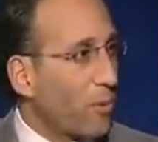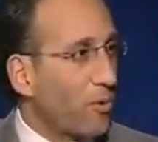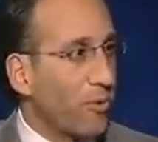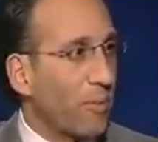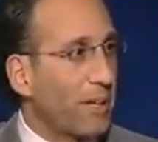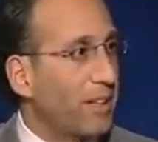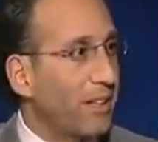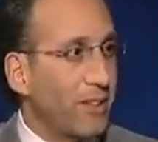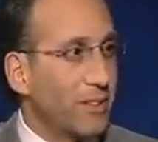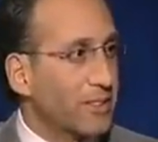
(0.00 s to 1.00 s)
over many
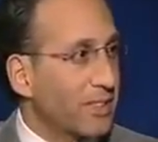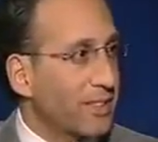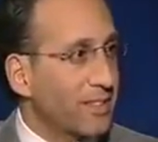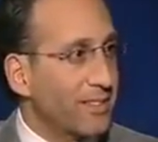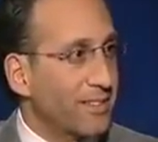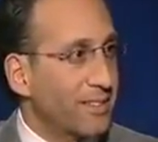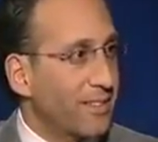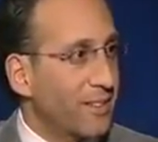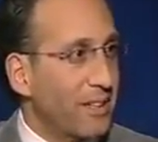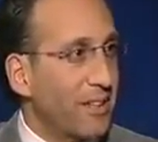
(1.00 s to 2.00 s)
years that
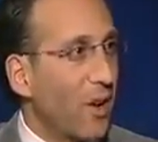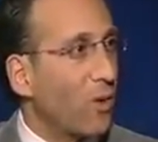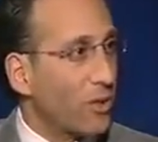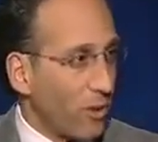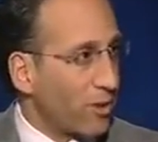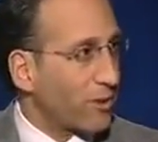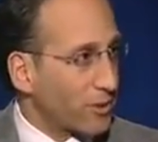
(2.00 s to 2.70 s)
they know you're on their